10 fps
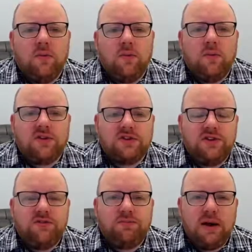Once
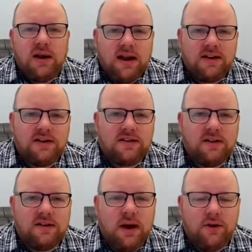you've planned
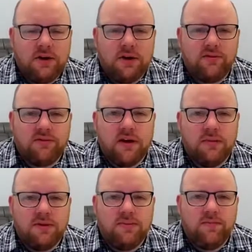how you're going to
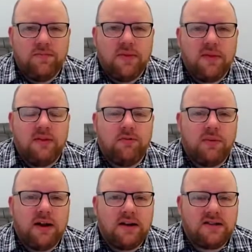reopen, you've
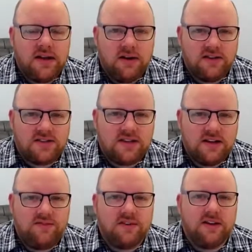planned how the
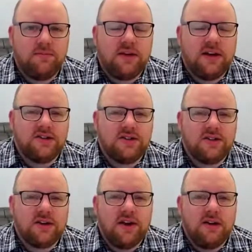safety implications
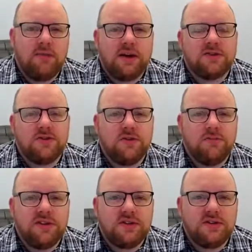are going to impact on your
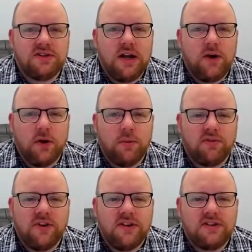business and how it
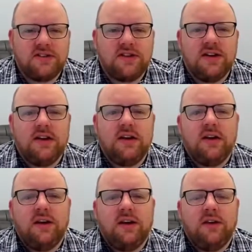operates.
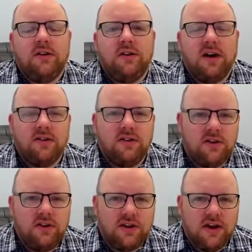You've had a look at
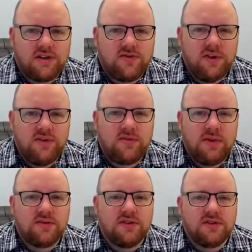your cash flow to make
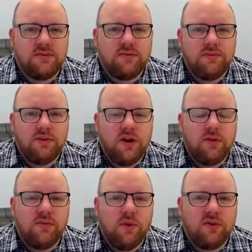sure you know
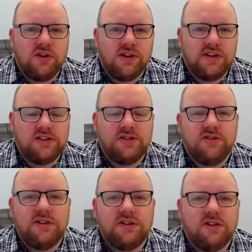what targets you
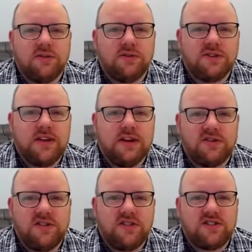need to do on sales
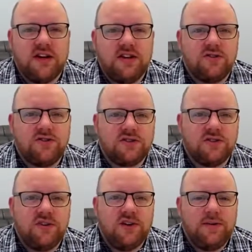each day to
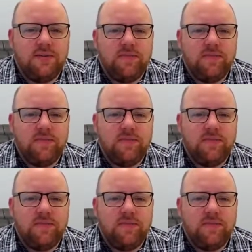justify it.